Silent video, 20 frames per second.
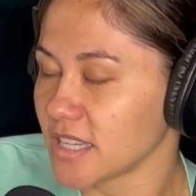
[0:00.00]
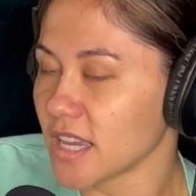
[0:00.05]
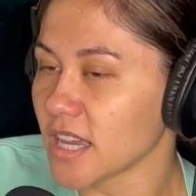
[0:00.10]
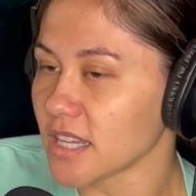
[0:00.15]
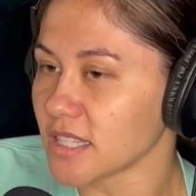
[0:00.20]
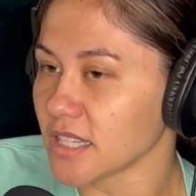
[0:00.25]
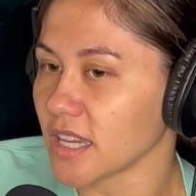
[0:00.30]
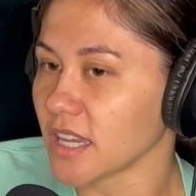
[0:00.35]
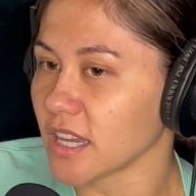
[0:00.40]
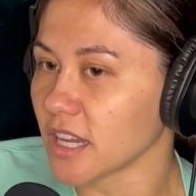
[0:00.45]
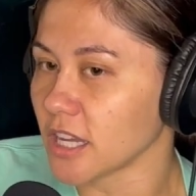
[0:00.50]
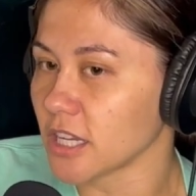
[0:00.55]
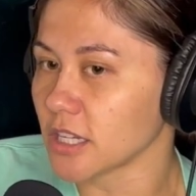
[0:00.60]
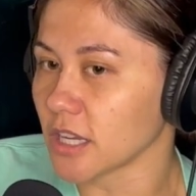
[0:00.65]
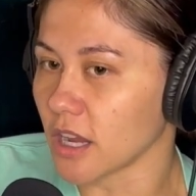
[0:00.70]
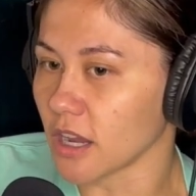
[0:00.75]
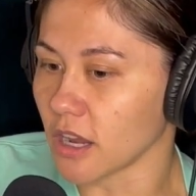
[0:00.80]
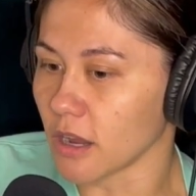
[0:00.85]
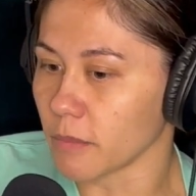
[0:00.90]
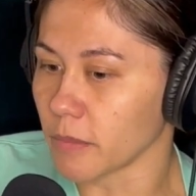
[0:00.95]
yes and,
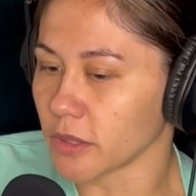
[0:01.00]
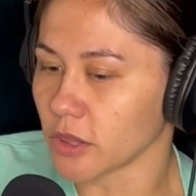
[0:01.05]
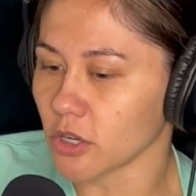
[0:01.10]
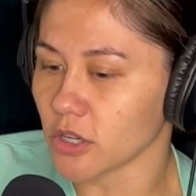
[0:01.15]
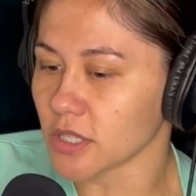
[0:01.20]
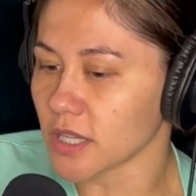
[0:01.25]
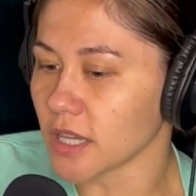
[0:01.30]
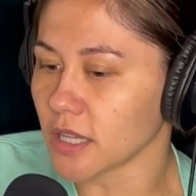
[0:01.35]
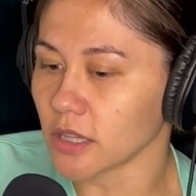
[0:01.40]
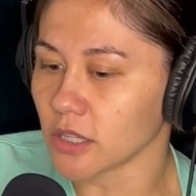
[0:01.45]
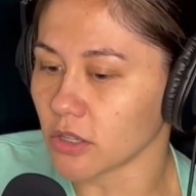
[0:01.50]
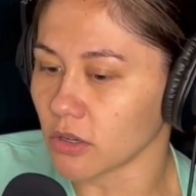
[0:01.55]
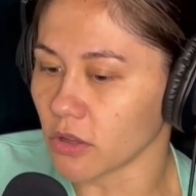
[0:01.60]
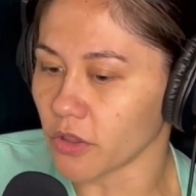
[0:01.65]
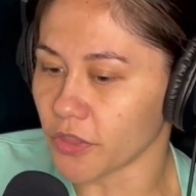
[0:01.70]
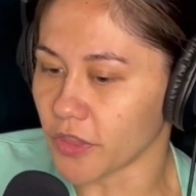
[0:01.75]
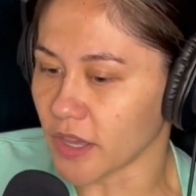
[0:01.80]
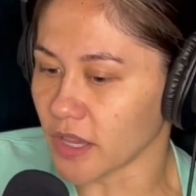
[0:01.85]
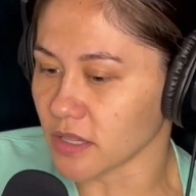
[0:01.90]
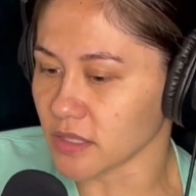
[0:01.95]
but there's like little
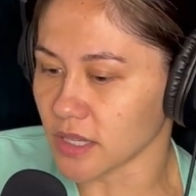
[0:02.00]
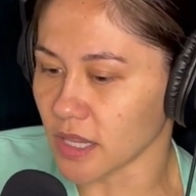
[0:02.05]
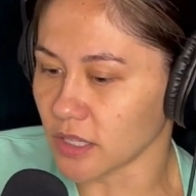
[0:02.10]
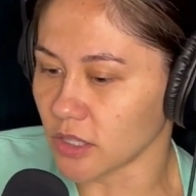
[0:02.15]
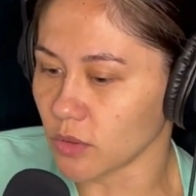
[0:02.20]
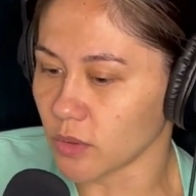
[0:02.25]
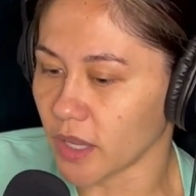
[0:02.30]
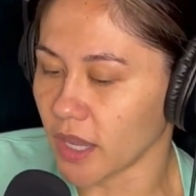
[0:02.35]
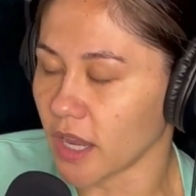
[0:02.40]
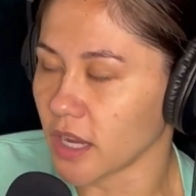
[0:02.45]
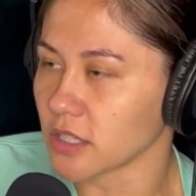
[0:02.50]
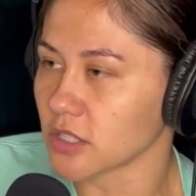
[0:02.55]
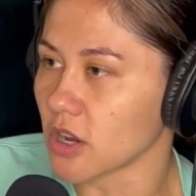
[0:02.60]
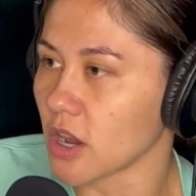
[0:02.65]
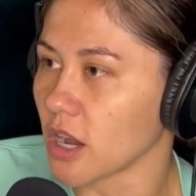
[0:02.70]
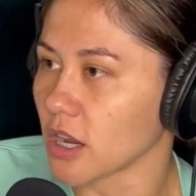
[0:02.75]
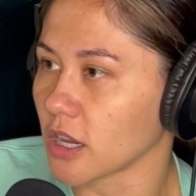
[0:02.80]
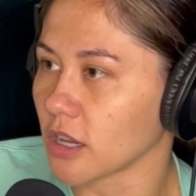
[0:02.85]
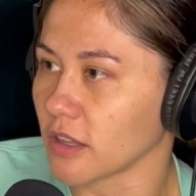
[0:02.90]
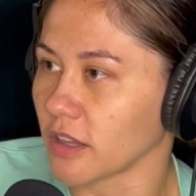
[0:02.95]
things like you can't talk,